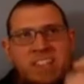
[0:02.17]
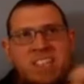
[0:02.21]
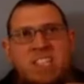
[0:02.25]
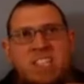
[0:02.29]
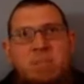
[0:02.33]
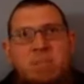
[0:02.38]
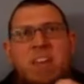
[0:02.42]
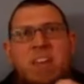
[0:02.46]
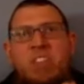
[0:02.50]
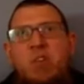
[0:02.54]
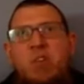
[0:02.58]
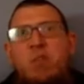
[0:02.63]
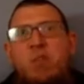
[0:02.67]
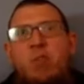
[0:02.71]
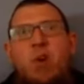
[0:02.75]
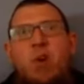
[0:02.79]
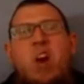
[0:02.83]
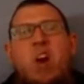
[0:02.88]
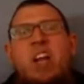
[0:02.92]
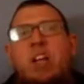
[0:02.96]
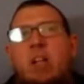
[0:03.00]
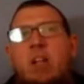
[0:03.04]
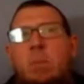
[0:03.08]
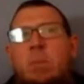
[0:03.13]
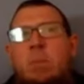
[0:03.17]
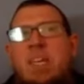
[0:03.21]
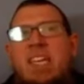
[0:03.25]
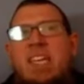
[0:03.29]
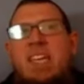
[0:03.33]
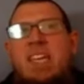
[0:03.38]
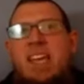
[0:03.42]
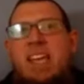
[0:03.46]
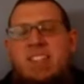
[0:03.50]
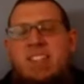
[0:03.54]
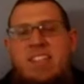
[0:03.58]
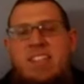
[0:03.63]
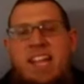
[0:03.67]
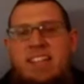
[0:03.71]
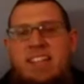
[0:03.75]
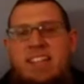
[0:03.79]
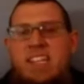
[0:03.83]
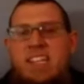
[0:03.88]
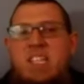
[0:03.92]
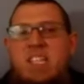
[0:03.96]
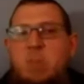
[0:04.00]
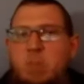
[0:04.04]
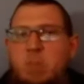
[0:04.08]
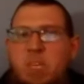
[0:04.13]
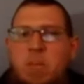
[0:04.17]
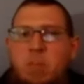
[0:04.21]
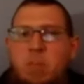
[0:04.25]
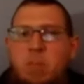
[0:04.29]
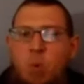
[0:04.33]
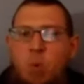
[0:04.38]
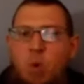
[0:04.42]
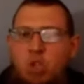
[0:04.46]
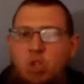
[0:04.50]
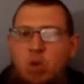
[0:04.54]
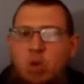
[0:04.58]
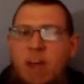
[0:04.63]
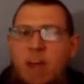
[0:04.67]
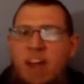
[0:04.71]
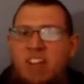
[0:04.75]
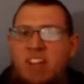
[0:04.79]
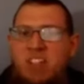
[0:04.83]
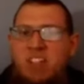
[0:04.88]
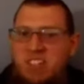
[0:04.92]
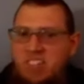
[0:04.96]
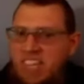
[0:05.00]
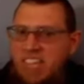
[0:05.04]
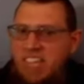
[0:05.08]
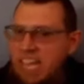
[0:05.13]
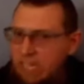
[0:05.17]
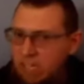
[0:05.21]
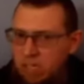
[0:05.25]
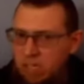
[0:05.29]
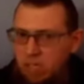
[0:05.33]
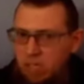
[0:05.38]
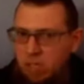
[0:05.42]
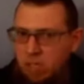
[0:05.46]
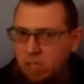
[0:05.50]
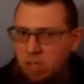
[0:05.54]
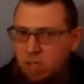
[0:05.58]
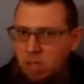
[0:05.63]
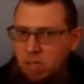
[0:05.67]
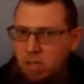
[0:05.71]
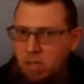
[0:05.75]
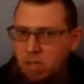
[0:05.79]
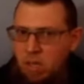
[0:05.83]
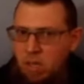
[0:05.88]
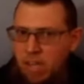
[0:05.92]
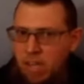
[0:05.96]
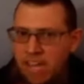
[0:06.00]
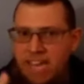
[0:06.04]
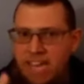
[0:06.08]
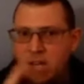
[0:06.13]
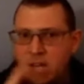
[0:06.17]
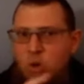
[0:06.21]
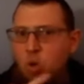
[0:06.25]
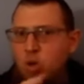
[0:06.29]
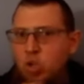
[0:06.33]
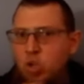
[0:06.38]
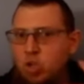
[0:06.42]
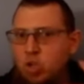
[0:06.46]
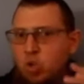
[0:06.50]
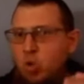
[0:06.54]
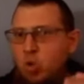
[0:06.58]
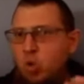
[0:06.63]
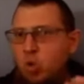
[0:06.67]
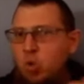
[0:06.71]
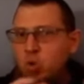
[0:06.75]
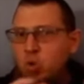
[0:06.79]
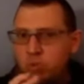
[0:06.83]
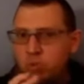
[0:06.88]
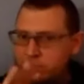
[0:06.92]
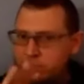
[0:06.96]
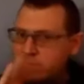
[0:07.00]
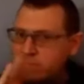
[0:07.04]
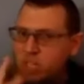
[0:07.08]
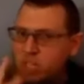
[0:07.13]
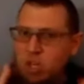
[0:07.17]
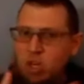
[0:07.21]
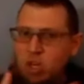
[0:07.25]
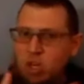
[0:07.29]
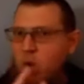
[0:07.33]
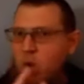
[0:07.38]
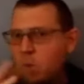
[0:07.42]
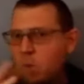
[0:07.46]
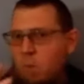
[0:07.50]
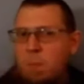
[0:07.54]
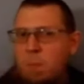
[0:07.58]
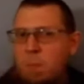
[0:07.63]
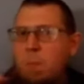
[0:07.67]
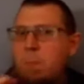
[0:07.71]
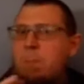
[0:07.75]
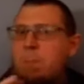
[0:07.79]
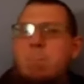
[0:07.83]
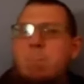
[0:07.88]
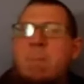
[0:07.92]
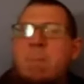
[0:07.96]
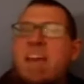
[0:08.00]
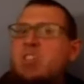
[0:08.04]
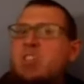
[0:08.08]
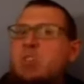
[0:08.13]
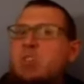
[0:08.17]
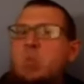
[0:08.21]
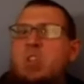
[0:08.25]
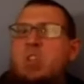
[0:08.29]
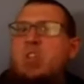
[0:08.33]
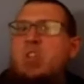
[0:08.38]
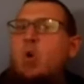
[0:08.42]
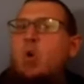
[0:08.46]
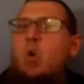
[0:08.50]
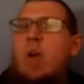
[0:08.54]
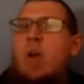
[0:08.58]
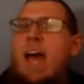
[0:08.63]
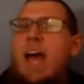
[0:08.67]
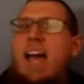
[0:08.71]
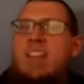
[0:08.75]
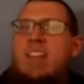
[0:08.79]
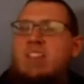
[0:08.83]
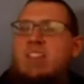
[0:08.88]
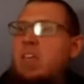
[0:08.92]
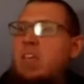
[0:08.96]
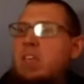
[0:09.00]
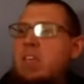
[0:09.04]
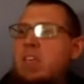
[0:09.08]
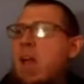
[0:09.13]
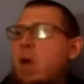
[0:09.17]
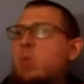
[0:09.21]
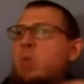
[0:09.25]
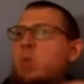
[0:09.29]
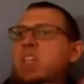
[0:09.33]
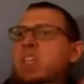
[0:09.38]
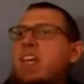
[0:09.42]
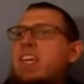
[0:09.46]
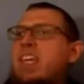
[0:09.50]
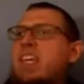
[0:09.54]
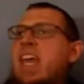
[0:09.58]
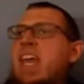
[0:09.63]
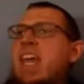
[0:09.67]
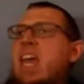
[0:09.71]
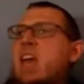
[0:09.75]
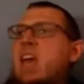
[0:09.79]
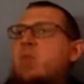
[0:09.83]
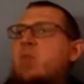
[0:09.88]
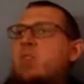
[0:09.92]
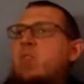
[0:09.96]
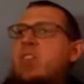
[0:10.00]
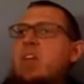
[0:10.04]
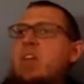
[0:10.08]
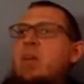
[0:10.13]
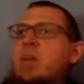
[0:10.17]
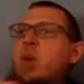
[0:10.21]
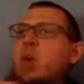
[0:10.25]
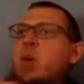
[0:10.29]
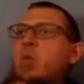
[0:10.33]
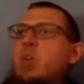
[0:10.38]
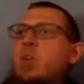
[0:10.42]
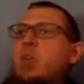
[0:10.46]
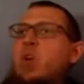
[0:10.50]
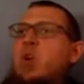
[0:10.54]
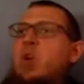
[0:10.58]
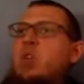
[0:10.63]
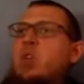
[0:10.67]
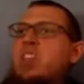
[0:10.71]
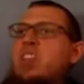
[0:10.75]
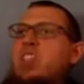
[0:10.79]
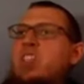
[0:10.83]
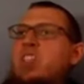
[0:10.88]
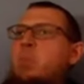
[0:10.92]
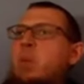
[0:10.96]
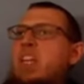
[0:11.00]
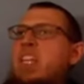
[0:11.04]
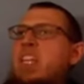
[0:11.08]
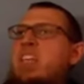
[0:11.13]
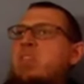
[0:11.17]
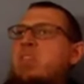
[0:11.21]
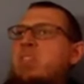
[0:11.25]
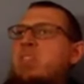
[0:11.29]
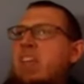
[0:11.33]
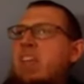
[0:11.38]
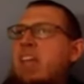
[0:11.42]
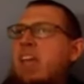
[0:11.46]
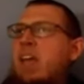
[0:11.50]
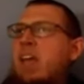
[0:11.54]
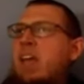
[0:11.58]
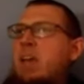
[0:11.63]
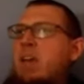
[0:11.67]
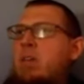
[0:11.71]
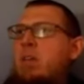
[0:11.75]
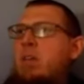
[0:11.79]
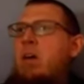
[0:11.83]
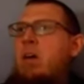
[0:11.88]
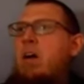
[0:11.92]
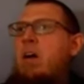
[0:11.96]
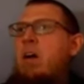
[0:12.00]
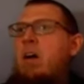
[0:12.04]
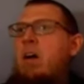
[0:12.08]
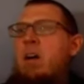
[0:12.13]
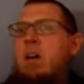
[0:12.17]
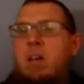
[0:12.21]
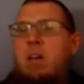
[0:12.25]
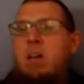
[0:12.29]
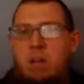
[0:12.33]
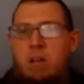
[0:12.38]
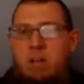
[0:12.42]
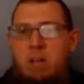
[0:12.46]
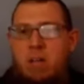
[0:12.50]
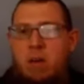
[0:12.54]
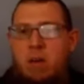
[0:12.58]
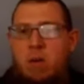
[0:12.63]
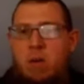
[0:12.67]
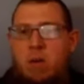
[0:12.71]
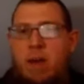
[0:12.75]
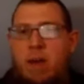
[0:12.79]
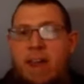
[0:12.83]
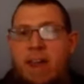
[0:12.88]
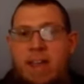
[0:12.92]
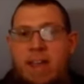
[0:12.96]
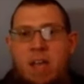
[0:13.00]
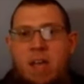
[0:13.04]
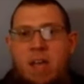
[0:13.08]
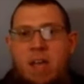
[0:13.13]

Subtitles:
metaphorical meanings that these people were trying to stick in order to, you know, mess with the Quran, say, yeah, we negate everything, but we don't disbelieve in it. Yeah, right.